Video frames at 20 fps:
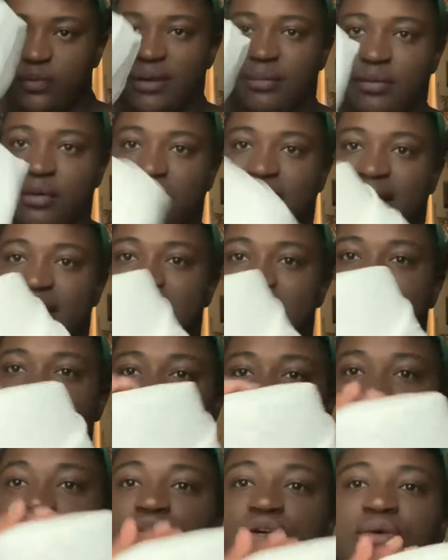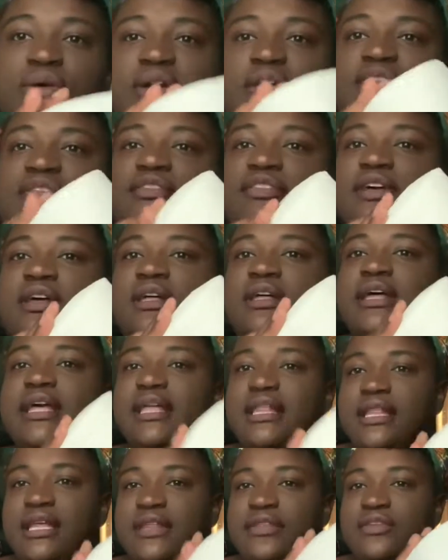paper because they do fill and
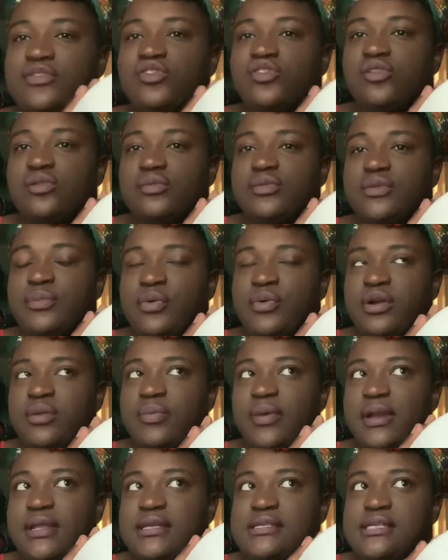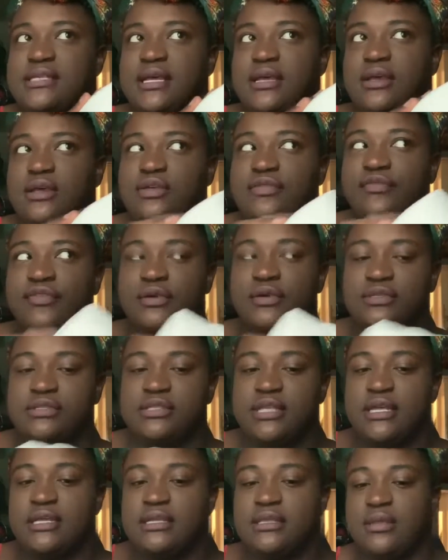clean the porta potties first
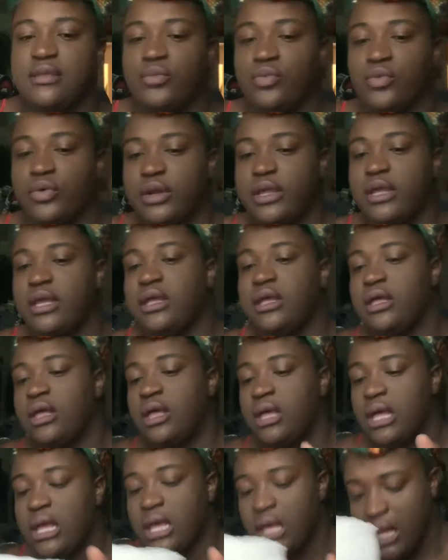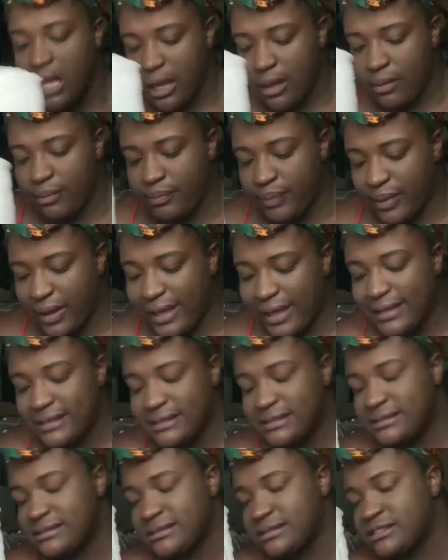thing in the morning. But
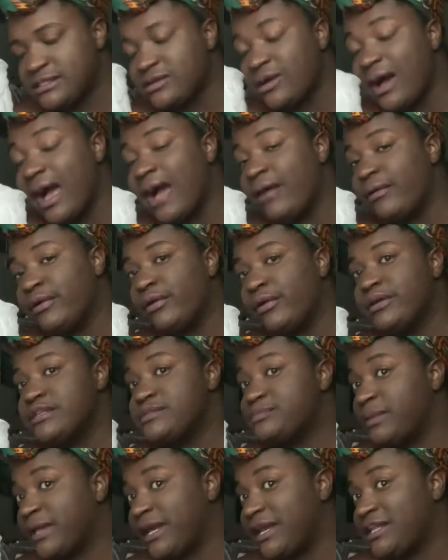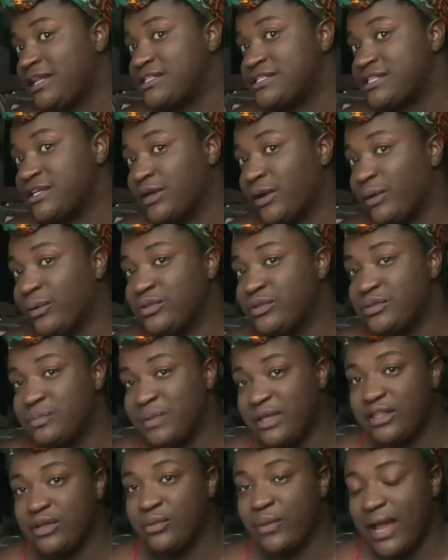so I would always plan it to be
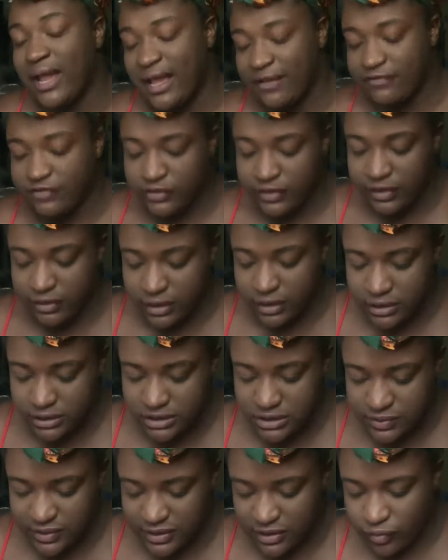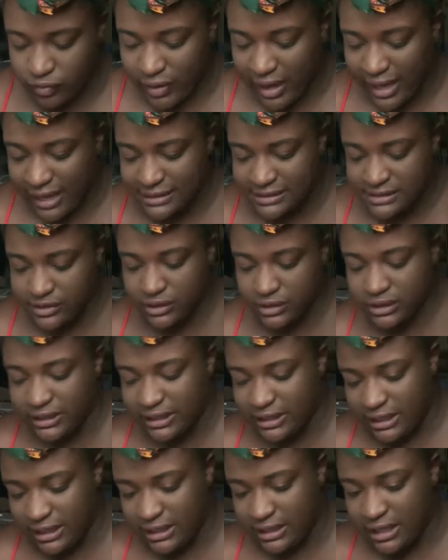there right as they're
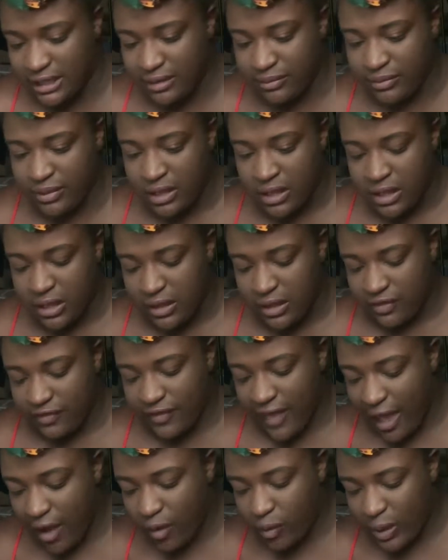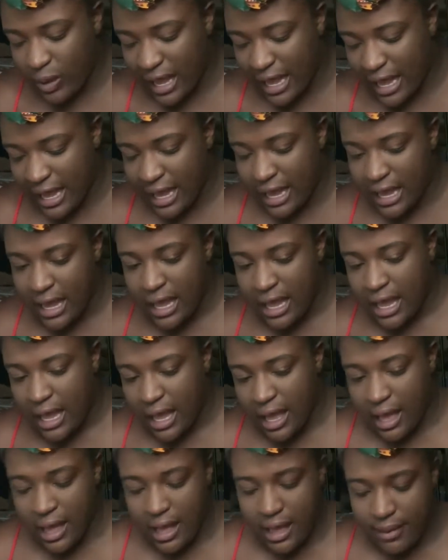cleaning them. That way,
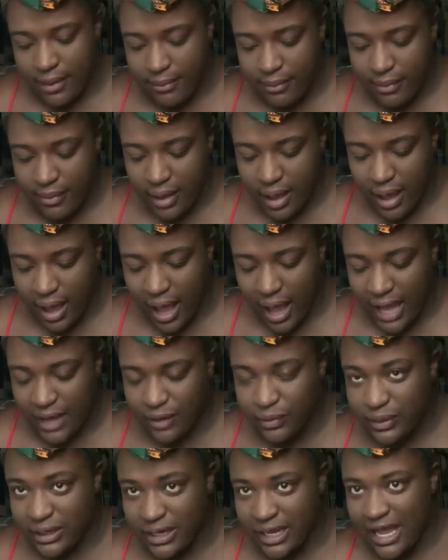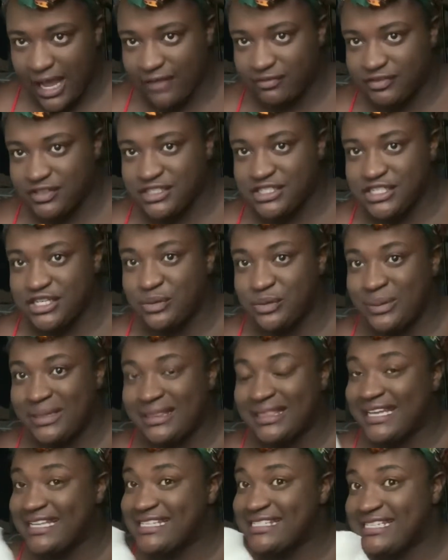I wouldn't have to deal with
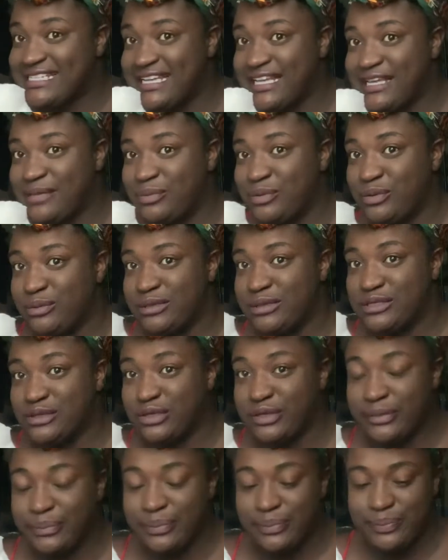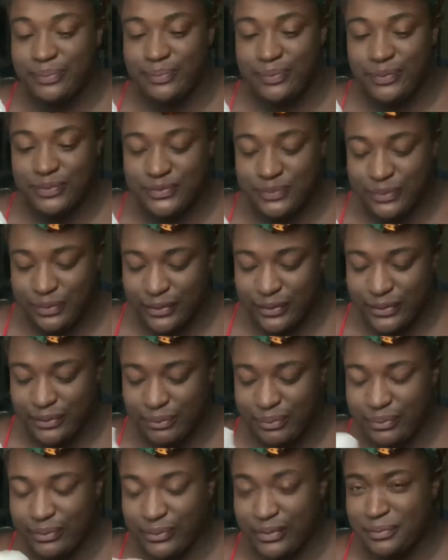like stinky poopy
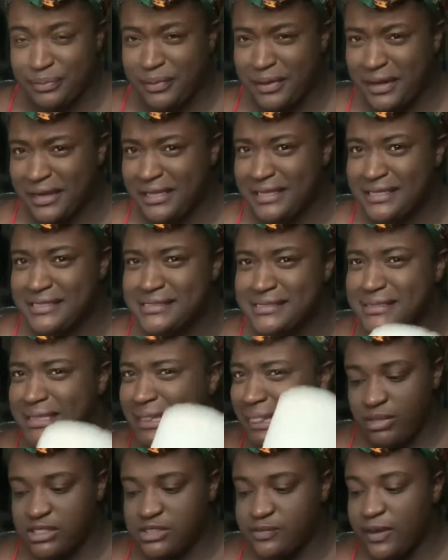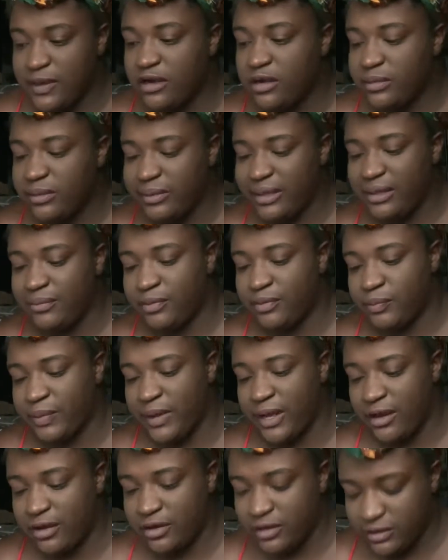porta potties. It's better to be
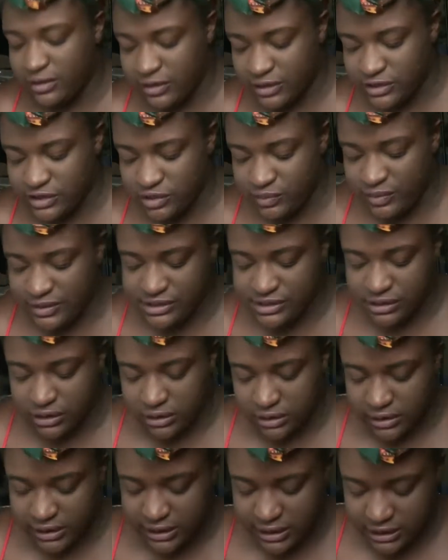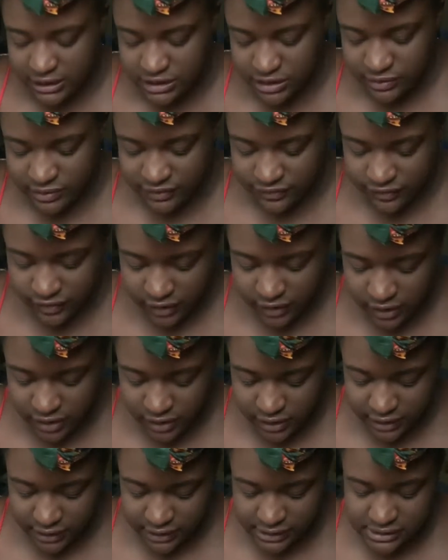prepared than to be sorry, to be really
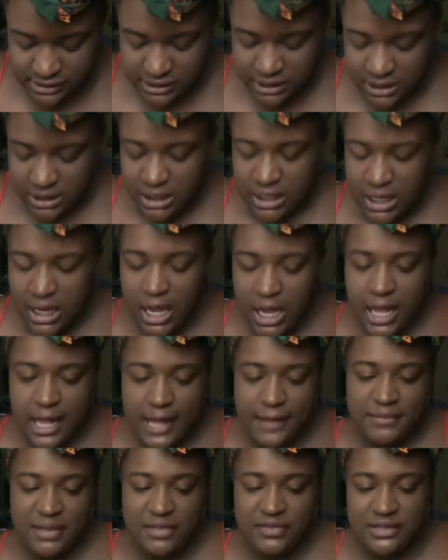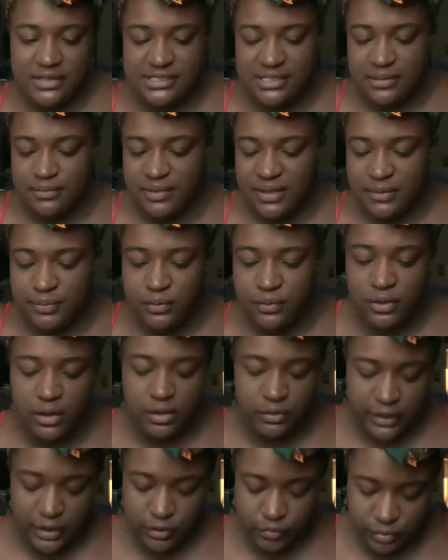honest. And then some people are
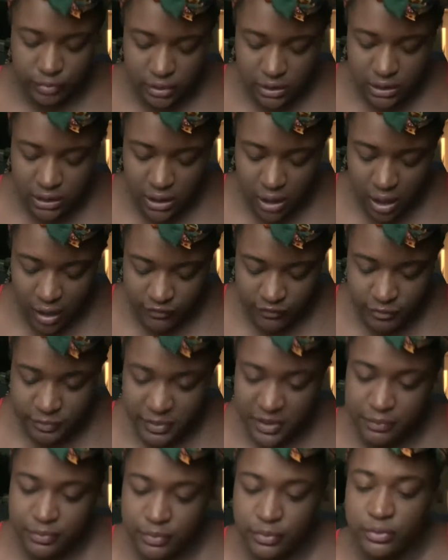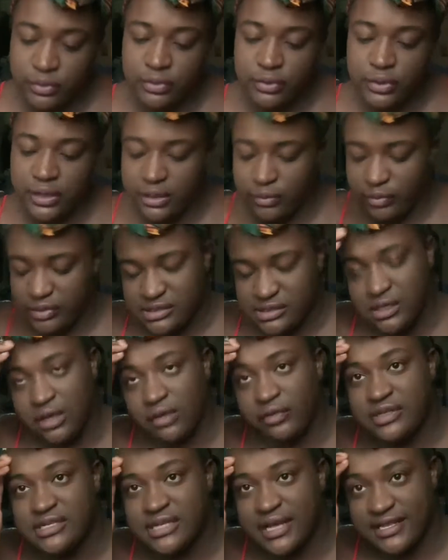like really awful people, and we saw
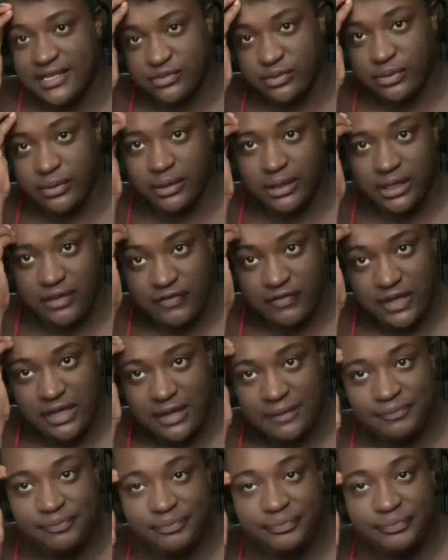this as we were leaving